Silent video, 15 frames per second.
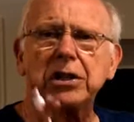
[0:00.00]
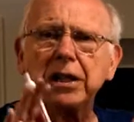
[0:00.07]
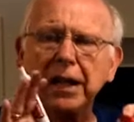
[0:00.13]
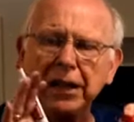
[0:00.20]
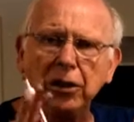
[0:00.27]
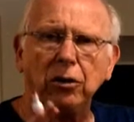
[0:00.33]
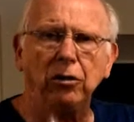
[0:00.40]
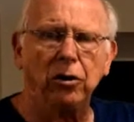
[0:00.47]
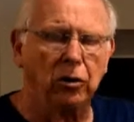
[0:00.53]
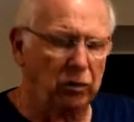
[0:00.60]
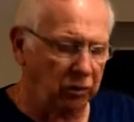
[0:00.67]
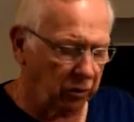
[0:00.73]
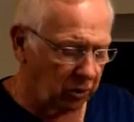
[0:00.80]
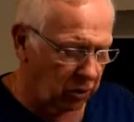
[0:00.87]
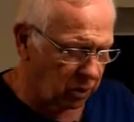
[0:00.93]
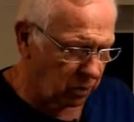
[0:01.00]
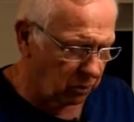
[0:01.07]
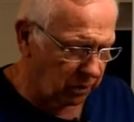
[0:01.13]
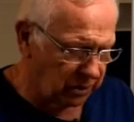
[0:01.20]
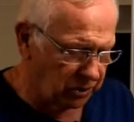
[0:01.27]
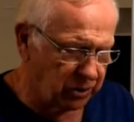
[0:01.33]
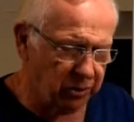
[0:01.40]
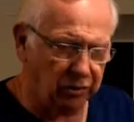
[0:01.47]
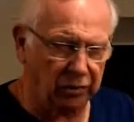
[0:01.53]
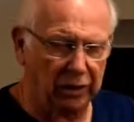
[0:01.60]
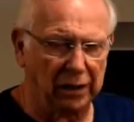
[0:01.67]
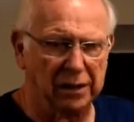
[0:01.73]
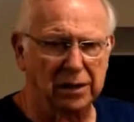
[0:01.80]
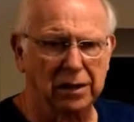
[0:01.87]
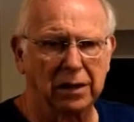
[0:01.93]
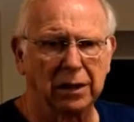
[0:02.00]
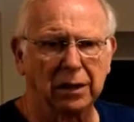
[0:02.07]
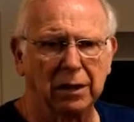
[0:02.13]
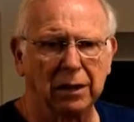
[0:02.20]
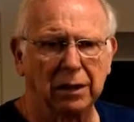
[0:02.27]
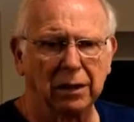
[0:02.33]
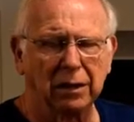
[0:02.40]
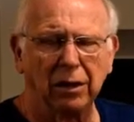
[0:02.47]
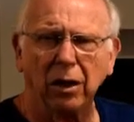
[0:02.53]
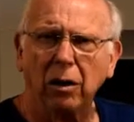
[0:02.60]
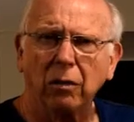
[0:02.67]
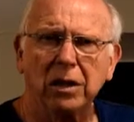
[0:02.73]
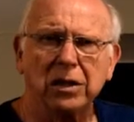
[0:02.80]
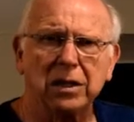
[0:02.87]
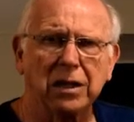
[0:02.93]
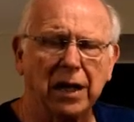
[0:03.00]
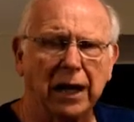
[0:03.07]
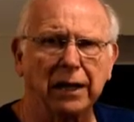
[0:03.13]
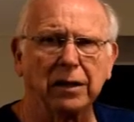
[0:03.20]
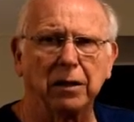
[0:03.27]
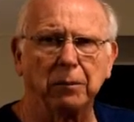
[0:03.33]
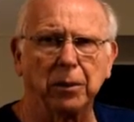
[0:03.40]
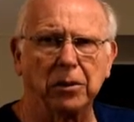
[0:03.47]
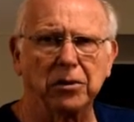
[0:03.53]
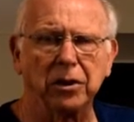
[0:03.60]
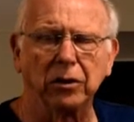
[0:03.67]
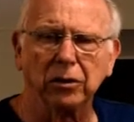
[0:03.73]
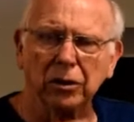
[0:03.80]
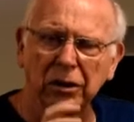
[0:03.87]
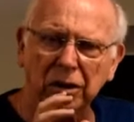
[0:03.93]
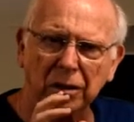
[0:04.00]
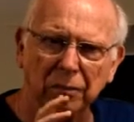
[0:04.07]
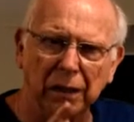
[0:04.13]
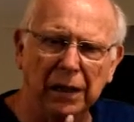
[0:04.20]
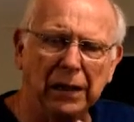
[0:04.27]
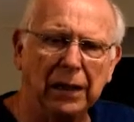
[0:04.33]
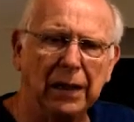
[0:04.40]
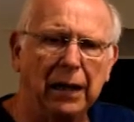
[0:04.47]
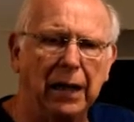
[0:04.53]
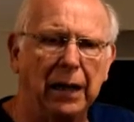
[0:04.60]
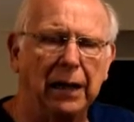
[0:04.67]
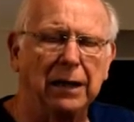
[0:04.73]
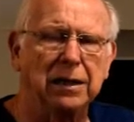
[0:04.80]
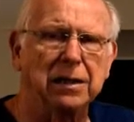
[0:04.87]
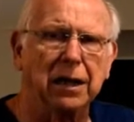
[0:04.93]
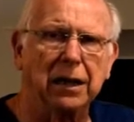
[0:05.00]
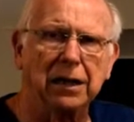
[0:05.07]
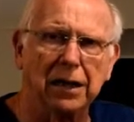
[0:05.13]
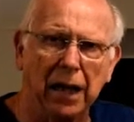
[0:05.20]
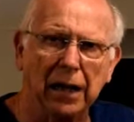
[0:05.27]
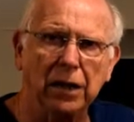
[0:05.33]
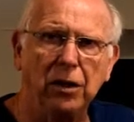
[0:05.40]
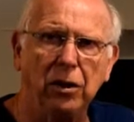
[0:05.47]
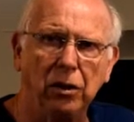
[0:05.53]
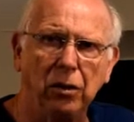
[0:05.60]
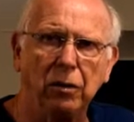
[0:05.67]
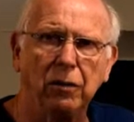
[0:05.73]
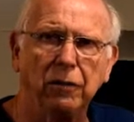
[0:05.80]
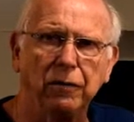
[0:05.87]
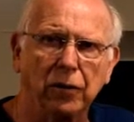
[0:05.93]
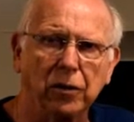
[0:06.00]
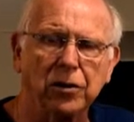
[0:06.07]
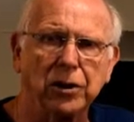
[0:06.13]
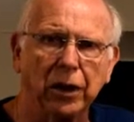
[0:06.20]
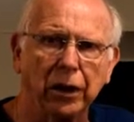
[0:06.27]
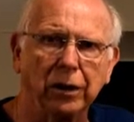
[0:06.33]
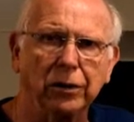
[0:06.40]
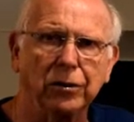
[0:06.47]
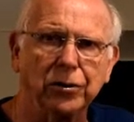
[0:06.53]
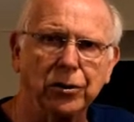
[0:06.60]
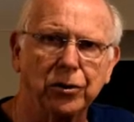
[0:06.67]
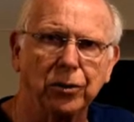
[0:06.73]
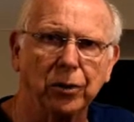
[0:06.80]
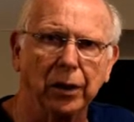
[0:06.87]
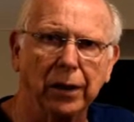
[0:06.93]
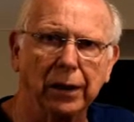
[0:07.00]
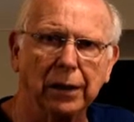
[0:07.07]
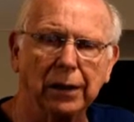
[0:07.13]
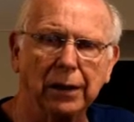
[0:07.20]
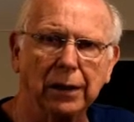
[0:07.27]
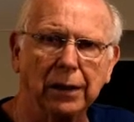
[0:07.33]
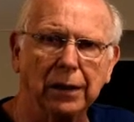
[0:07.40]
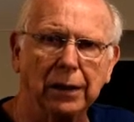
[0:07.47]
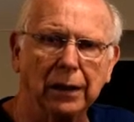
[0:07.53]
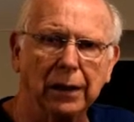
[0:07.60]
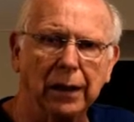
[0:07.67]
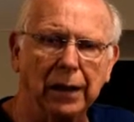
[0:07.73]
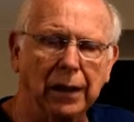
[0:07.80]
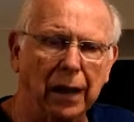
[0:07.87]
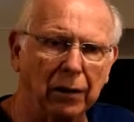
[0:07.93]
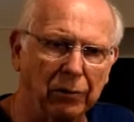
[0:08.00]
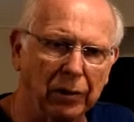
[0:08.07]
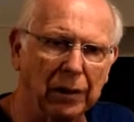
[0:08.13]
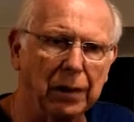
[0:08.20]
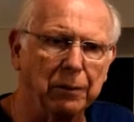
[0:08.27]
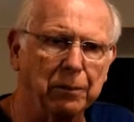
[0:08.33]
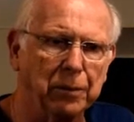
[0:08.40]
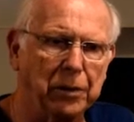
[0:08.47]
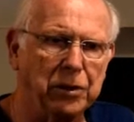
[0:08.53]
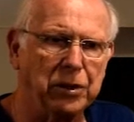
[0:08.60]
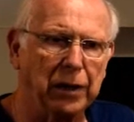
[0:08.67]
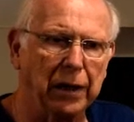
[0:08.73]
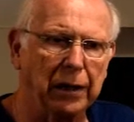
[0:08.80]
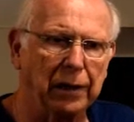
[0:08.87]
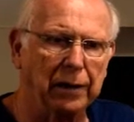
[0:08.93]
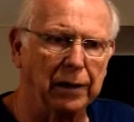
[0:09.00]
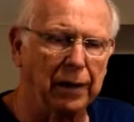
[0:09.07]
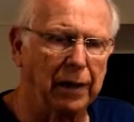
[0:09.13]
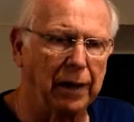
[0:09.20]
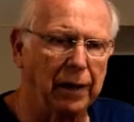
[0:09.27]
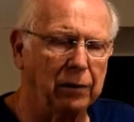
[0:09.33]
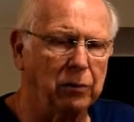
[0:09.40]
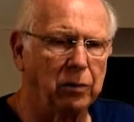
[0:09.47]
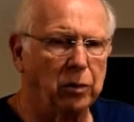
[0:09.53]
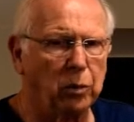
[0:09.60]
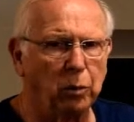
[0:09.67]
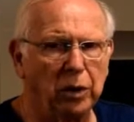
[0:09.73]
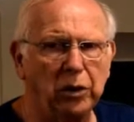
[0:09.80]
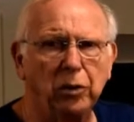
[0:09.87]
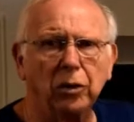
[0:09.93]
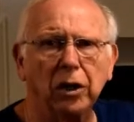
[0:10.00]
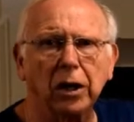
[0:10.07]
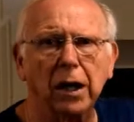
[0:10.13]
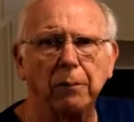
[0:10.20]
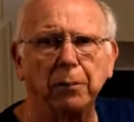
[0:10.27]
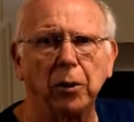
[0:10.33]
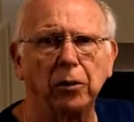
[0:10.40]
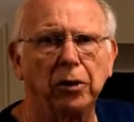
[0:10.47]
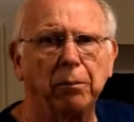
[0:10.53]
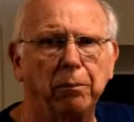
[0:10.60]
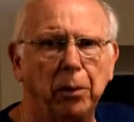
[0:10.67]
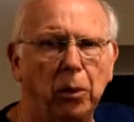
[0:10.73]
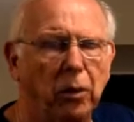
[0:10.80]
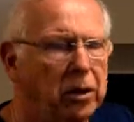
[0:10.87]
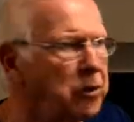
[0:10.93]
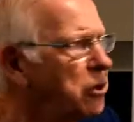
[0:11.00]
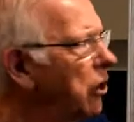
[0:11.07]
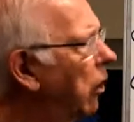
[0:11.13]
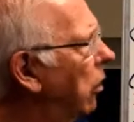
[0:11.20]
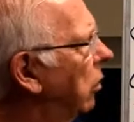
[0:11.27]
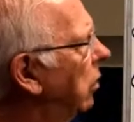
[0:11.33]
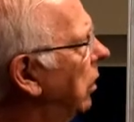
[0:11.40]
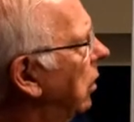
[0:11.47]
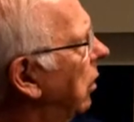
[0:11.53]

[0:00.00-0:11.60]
thing you do, you always do this. You always thank the person. Look them in the eye and say, thank you for sharing your story. And I really appreciate it. And when you look up on the board, Joe,